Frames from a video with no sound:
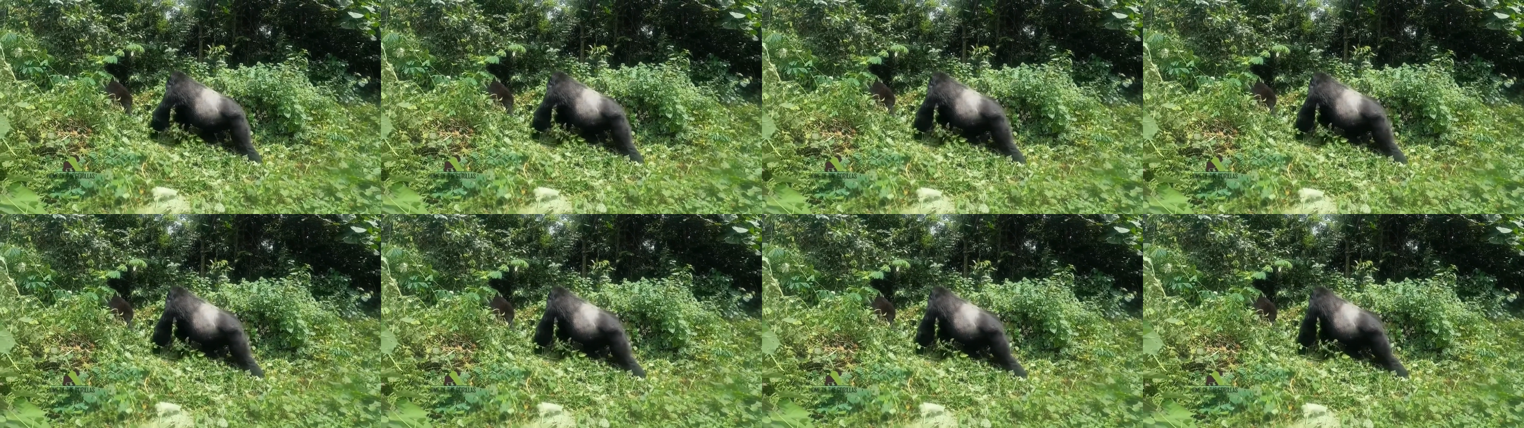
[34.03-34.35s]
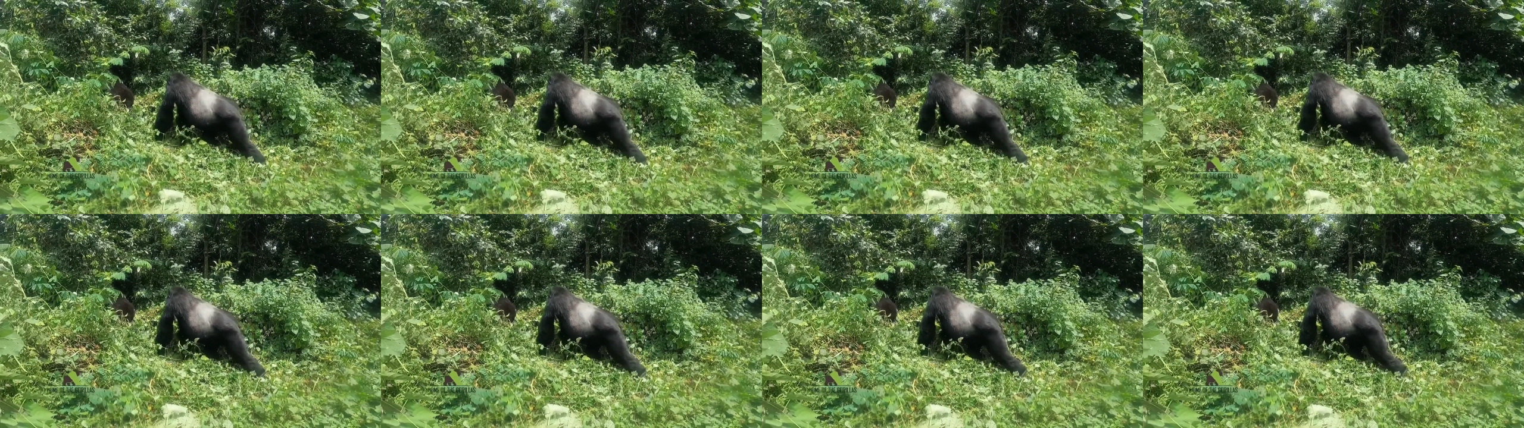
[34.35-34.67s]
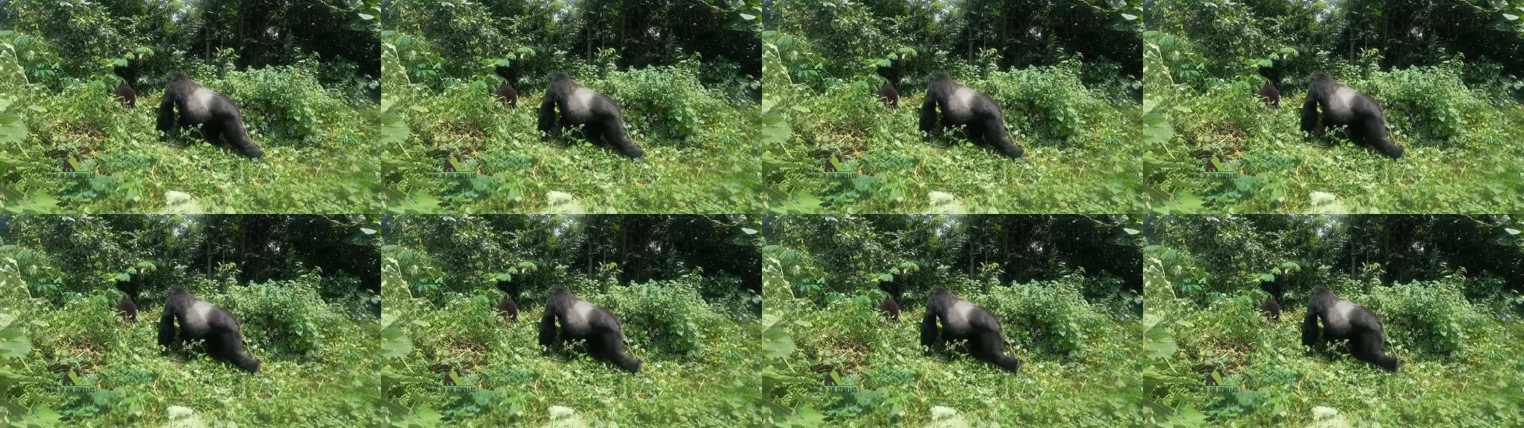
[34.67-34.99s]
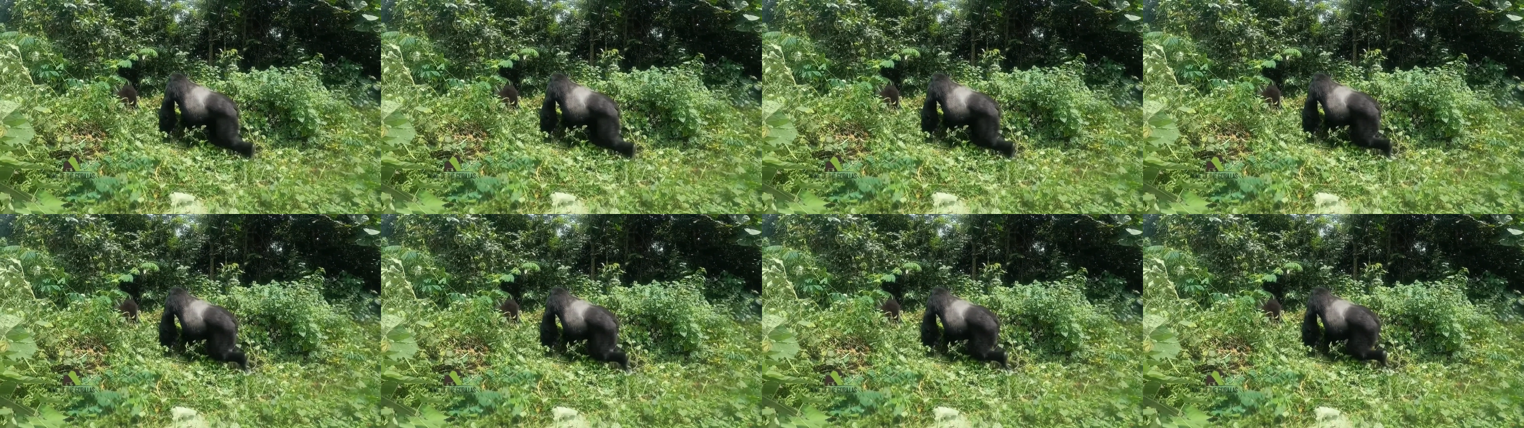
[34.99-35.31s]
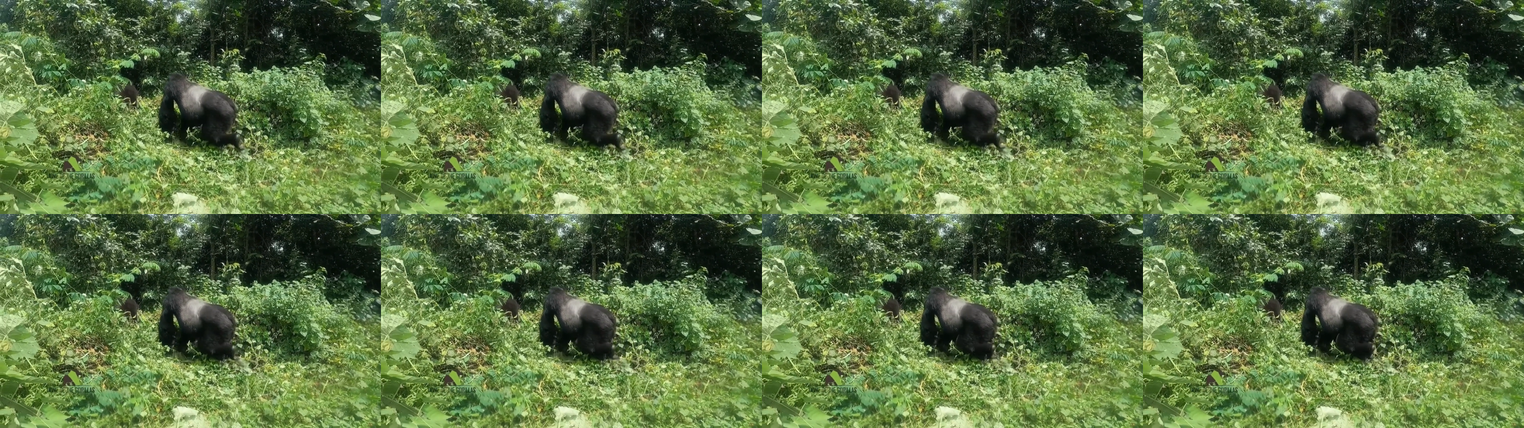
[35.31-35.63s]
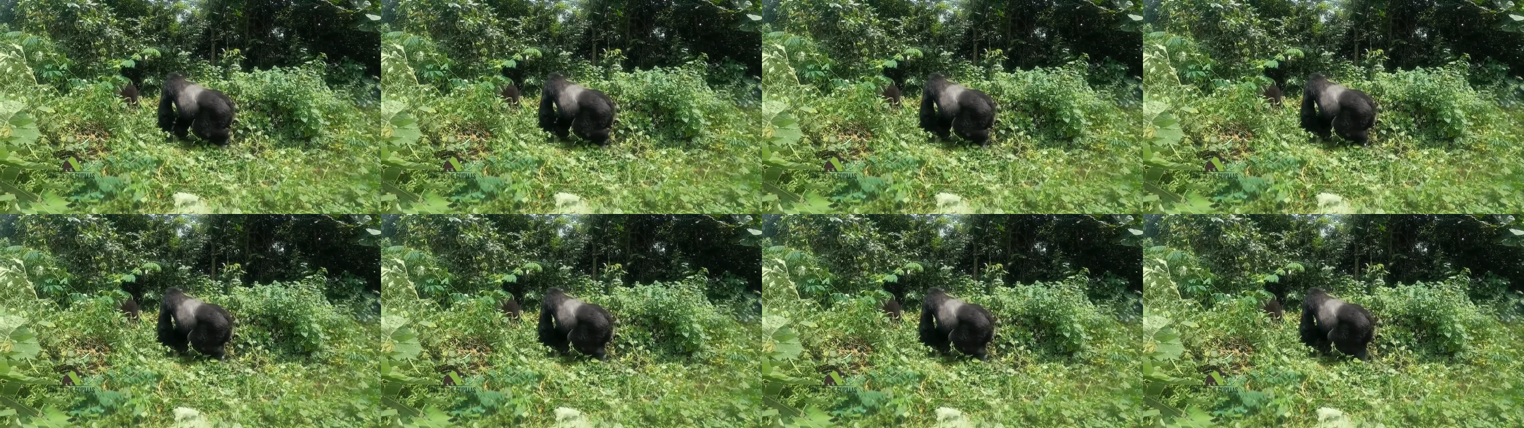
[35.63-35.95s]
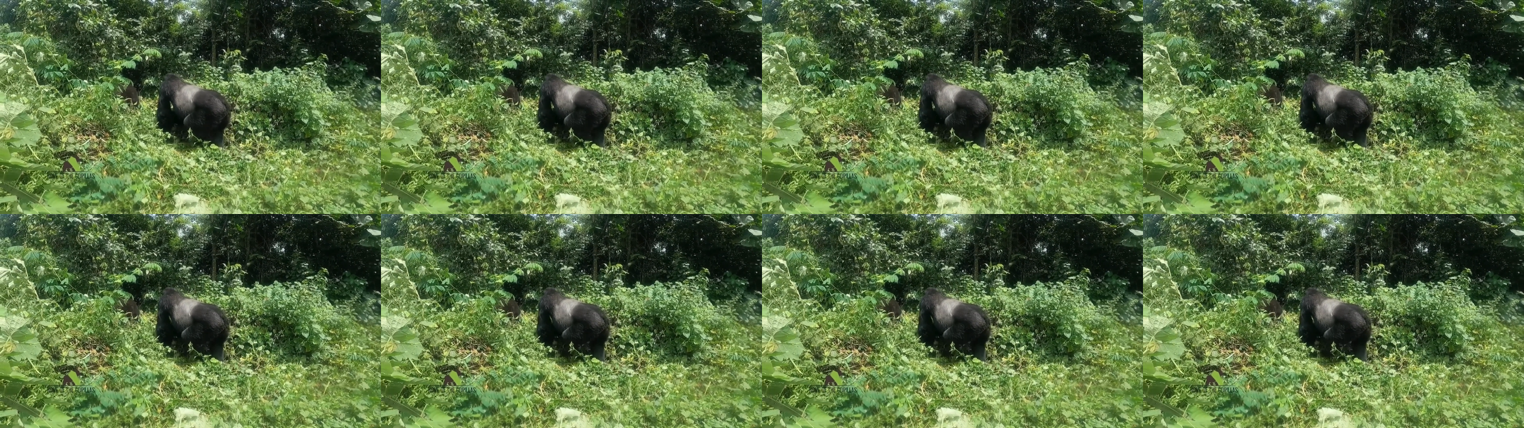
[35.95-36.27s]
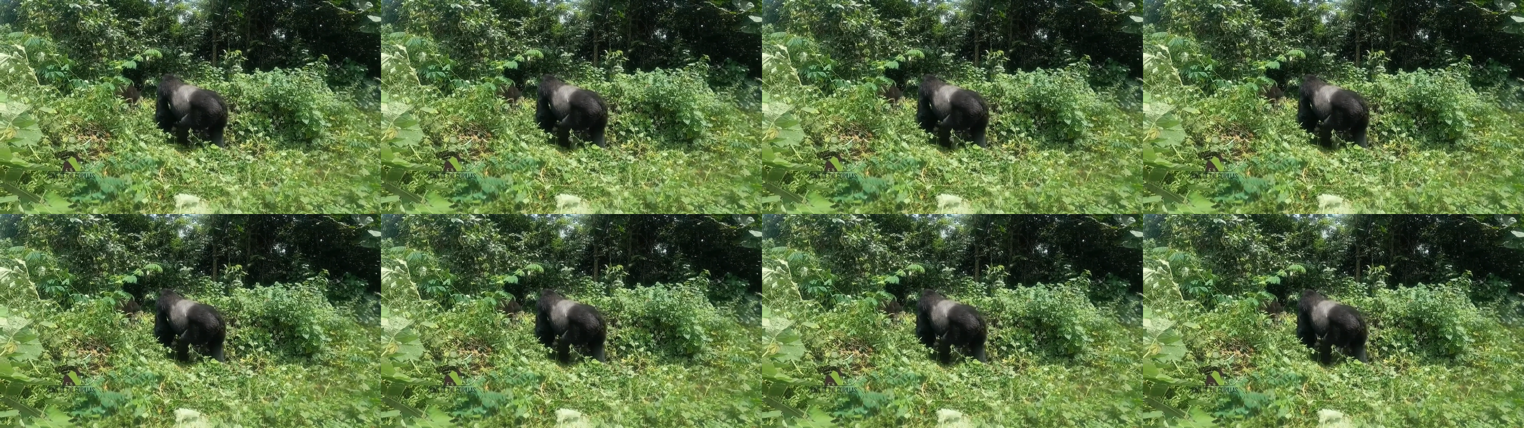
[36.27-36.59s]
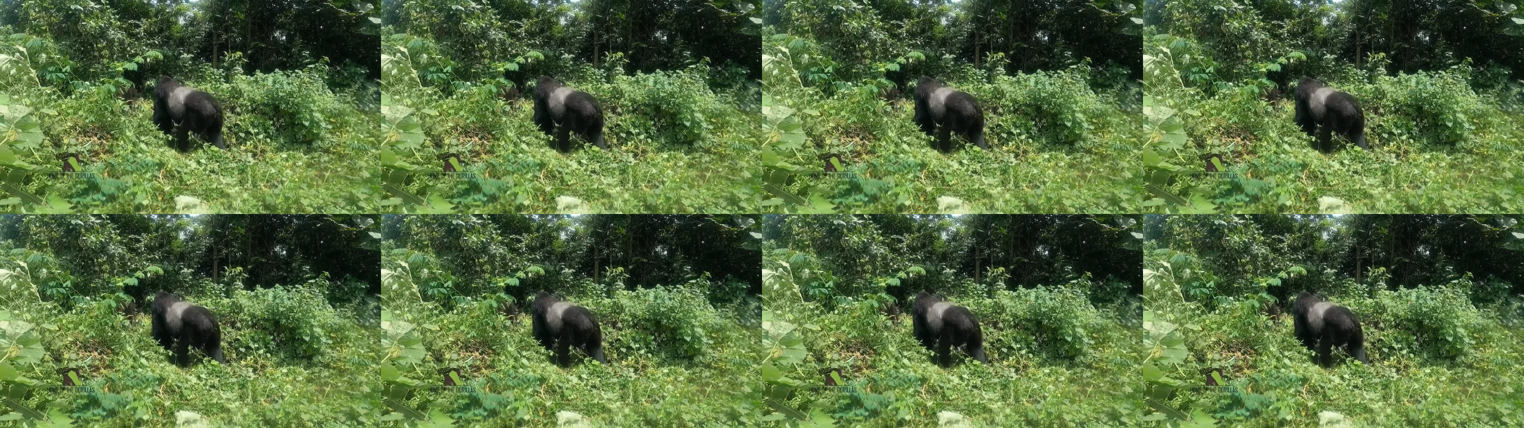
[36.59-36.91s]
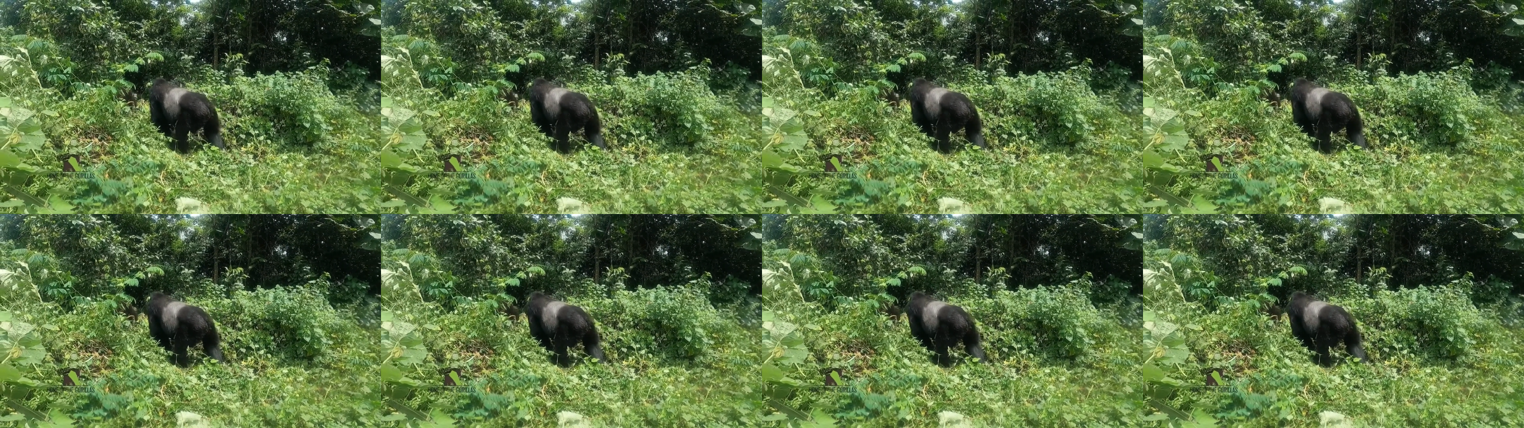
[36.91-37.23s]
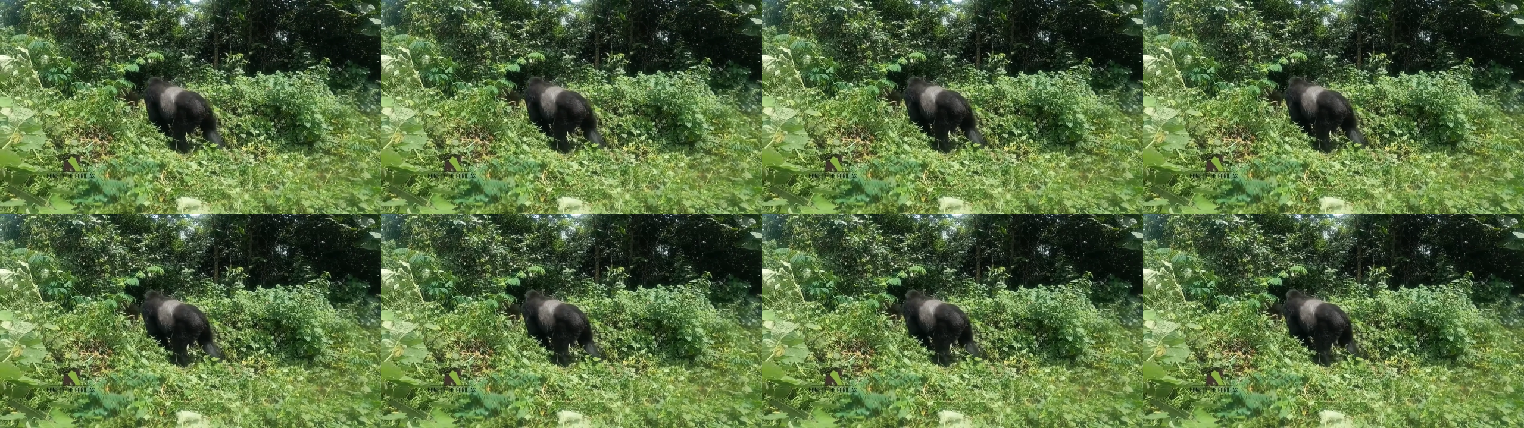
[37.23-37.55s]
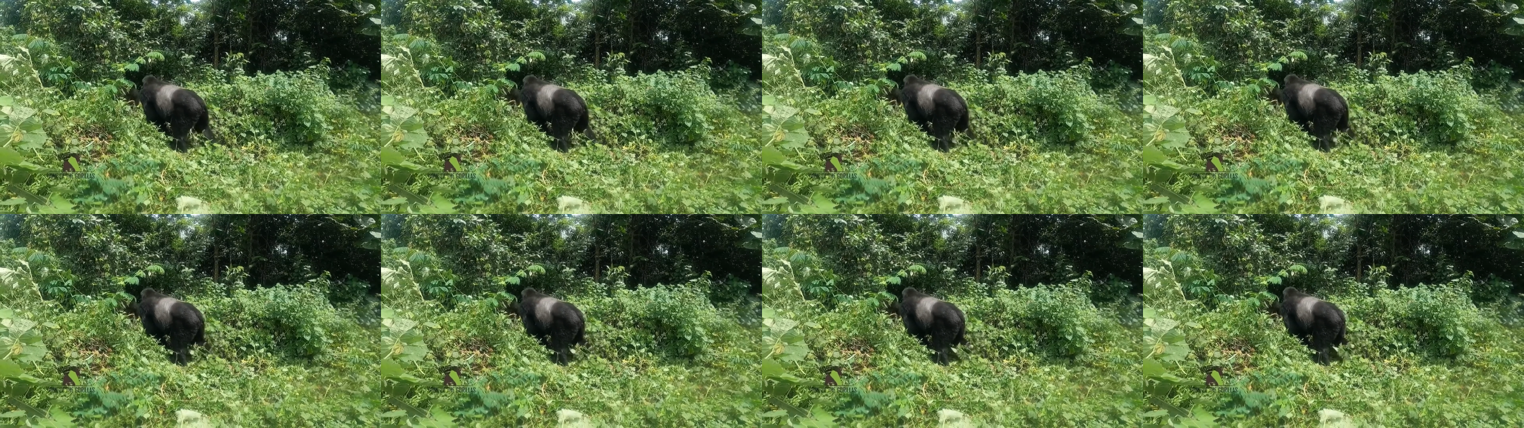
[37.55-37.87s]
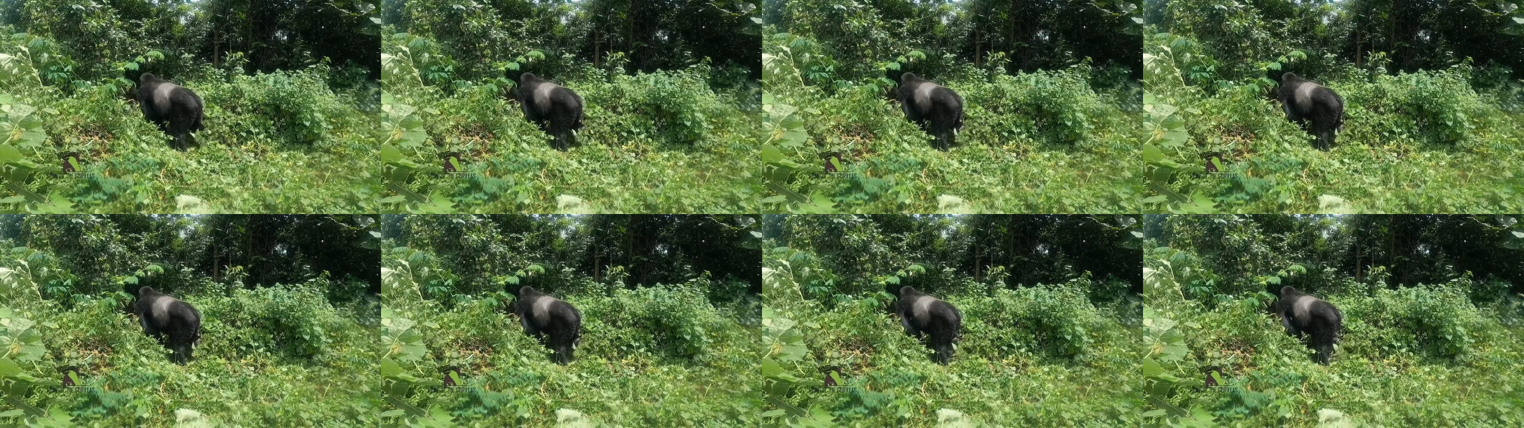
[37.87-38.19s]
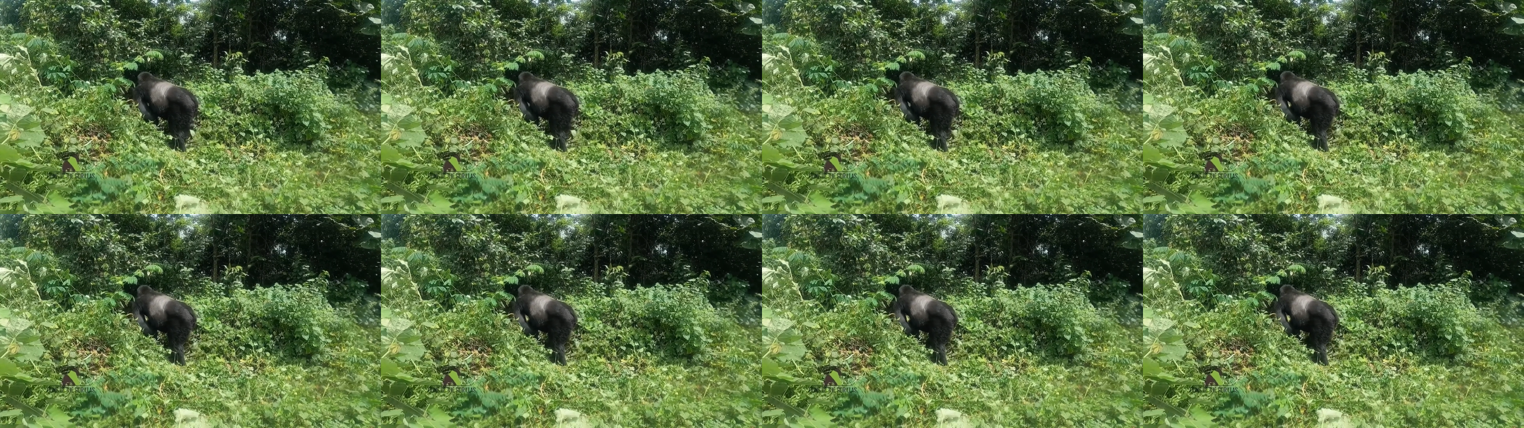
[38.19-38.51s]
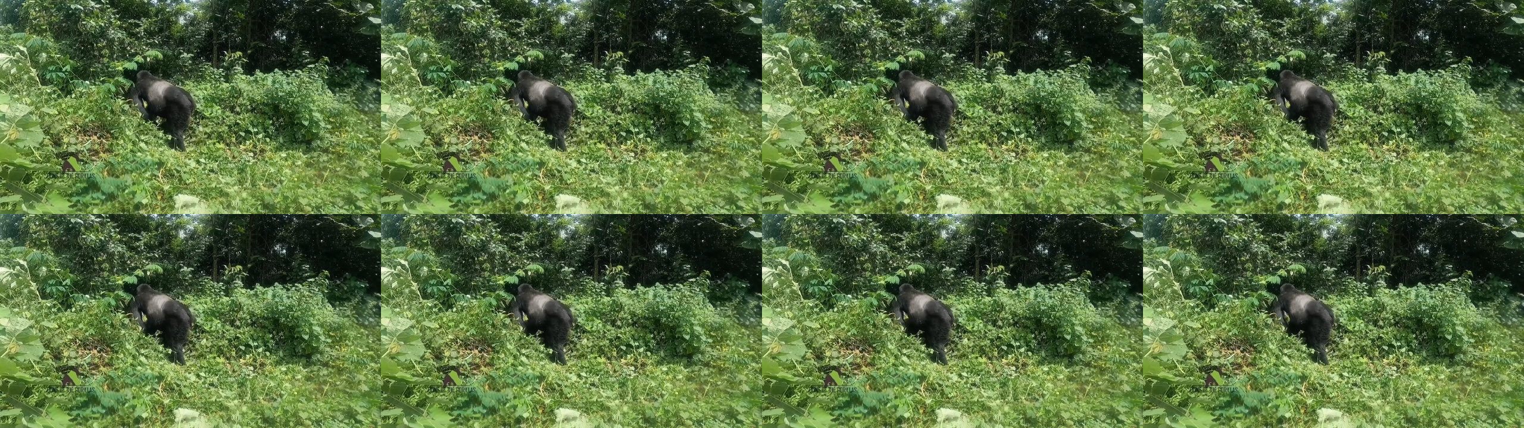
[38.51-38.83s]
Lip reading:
No face is visible, so there are no lips to read.